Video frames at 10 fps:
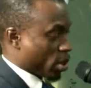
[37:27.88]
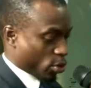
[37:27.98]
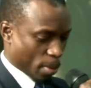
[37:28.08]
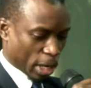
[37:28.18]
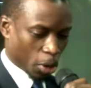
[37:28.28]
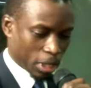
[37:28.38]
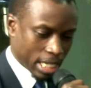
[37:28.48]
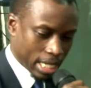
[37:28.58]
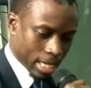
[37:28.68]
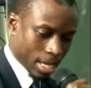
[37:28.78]
I'm here with my
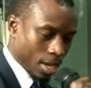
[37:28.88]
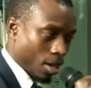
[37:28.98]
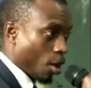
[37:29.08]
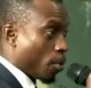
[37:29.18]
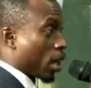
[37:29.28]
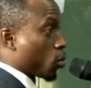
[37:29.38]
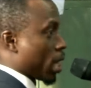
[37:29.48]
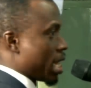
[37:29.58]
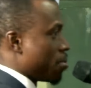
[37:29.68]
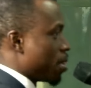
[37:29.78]
colleague, Apollo
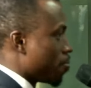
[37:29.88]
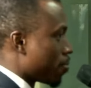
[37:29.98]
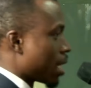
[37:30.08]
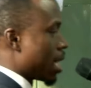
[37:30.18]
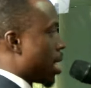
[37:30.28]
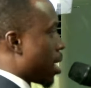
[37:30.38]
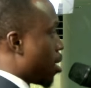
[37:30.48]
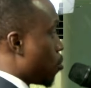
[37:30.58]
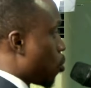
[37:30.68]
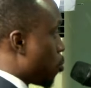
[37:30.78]
Wainebi.
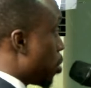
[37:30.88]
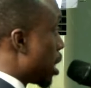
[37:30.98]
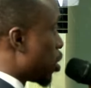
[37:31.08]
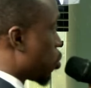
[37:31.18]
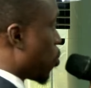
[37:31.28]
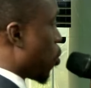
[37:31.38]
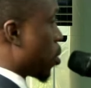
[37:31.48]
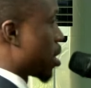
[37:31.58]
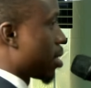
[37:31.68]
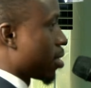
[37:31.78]
Brilliant
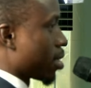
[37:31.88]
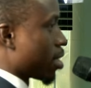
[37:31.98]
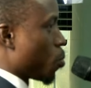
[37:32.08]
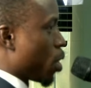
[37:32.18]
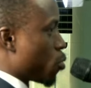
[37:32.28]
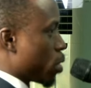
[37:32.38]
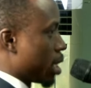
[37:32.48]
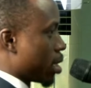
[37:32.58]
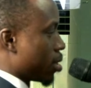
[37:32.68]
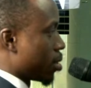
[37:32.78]
report, well
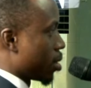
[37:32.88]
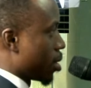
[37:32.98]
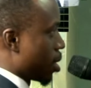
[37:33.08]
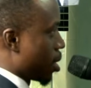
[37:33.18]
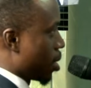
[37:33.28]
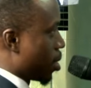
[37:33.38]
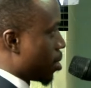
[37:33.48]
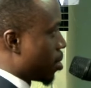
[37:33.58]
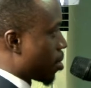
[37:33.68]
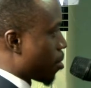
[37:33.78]
written.
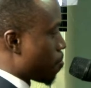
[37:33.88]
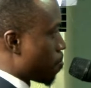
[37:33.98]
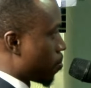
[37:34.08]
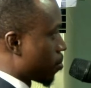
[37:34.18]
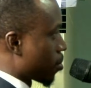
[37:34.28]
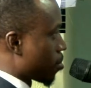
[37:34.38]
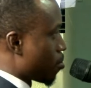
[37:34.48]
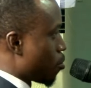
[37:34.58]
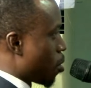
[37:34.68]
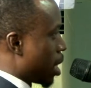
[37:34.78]
It's
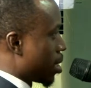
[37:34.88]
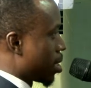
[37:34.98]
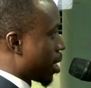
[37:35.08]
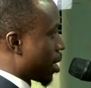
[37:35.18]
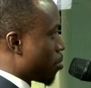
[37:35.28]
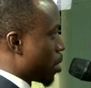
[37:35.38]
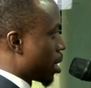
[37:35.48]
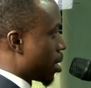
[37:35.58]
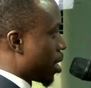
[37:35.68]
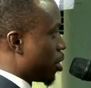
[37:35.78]
more or less like
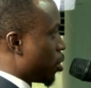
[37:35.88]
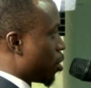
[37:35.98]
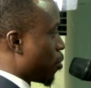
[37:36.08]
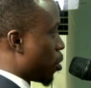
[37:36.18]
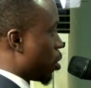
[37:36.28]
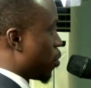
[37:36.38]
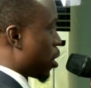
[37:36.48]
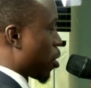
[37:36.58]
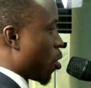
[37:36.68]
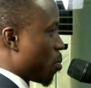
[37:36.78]
reading a Nigerian version of
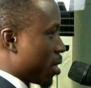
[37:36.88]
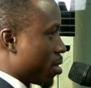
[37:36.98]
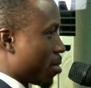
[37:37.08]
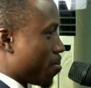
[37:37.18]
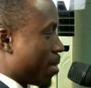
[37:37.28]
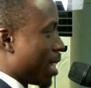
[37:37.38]
The Economist.